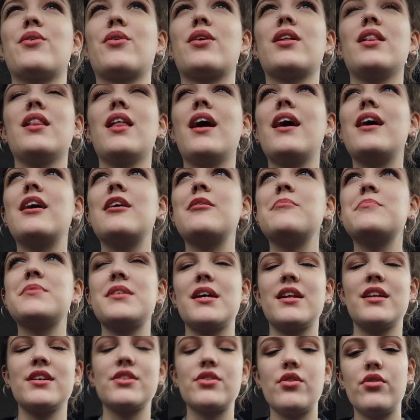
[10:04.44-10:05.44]
no claims?
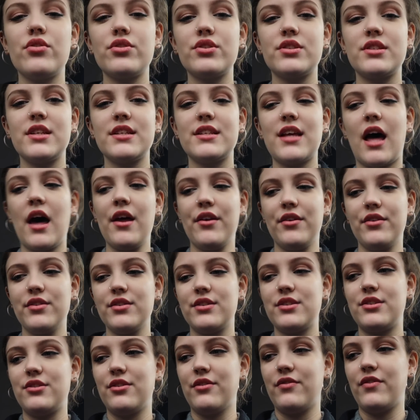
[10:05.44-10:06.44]
And it's all just this
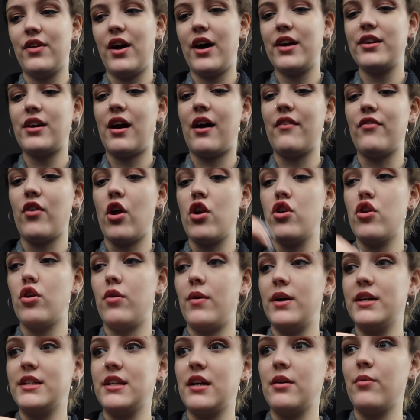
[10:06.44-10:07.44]
adult stuff that I have
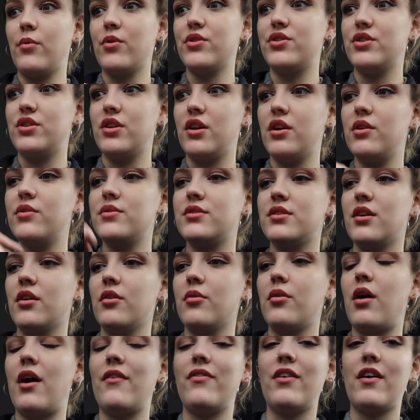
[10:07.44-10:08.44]
no idea what to do.
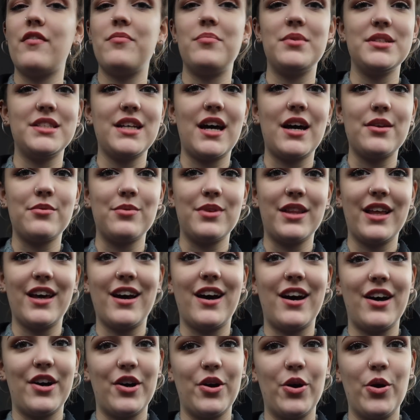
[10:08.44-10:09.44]
So I've left my dad with it
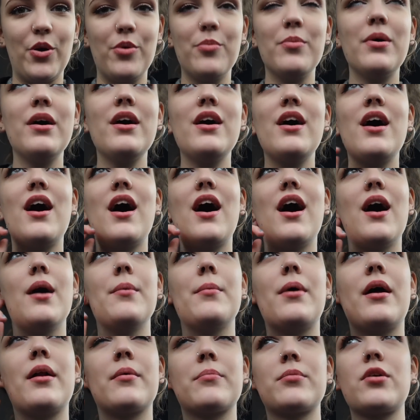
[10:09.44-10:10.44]
at home,
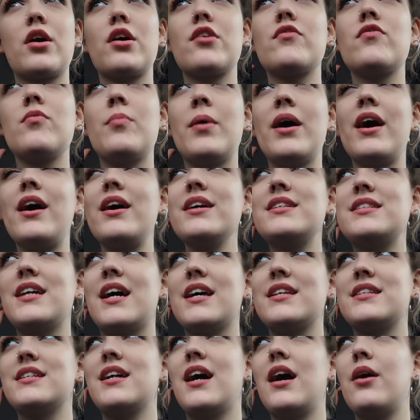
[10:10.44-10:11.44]
and I'm going for my eye
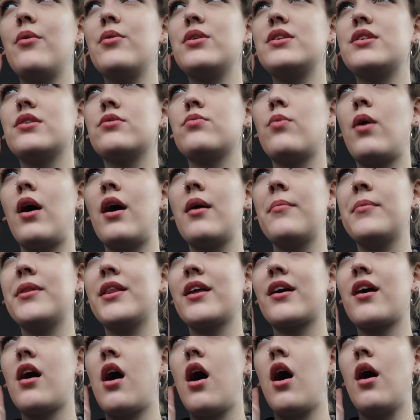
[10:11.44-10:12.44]
test now, which is why I'm in
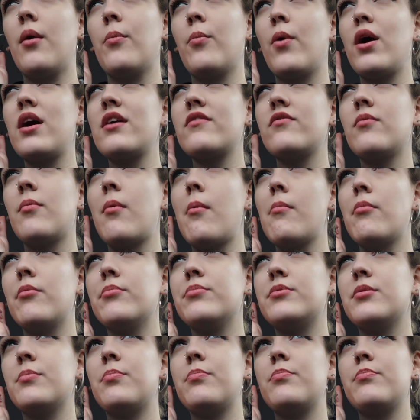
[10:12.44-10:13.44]
the car. I'm waiting for my
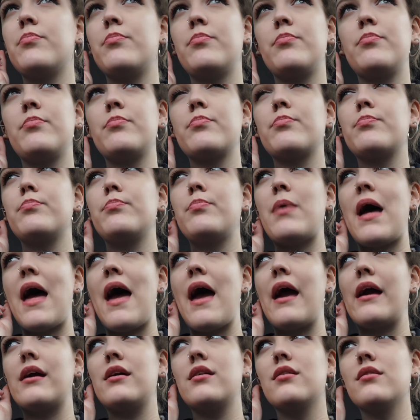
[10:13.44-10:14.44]
mum to
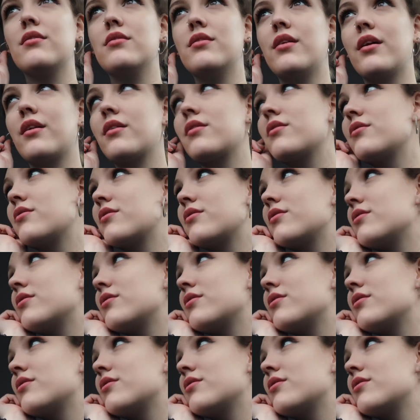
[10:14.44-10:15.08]
pay and then